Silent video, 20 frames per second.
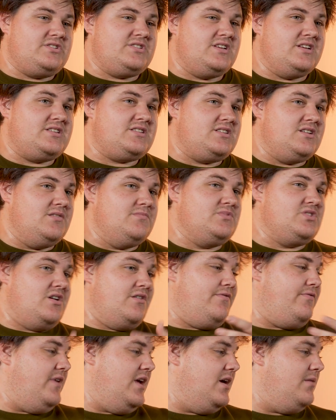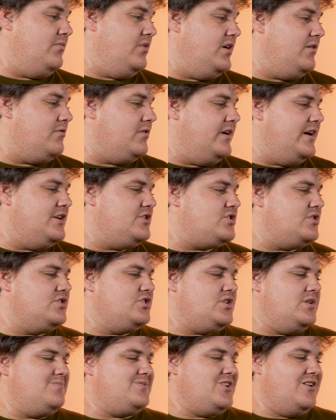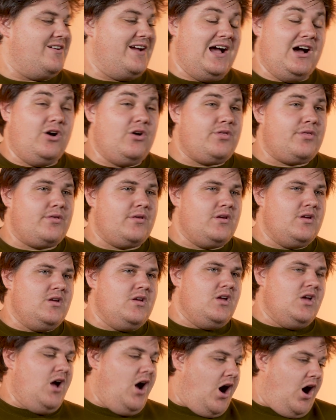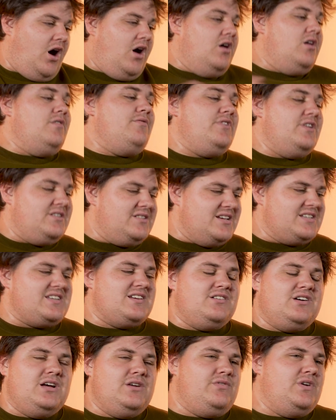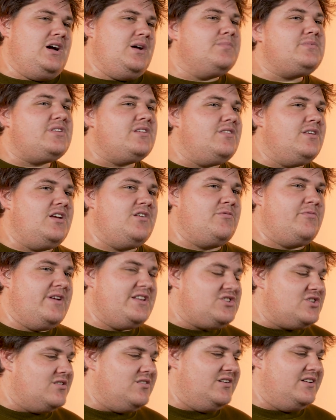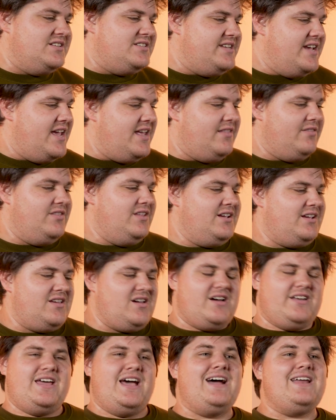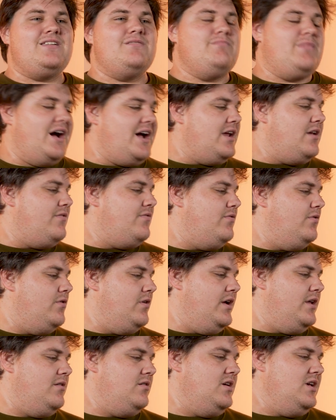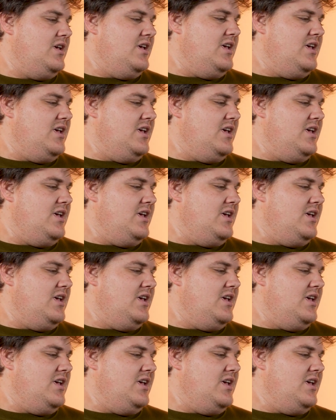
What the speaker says: systems, our family relationships, our health, all of it doesn't live up to the original intent that God had in mind for it.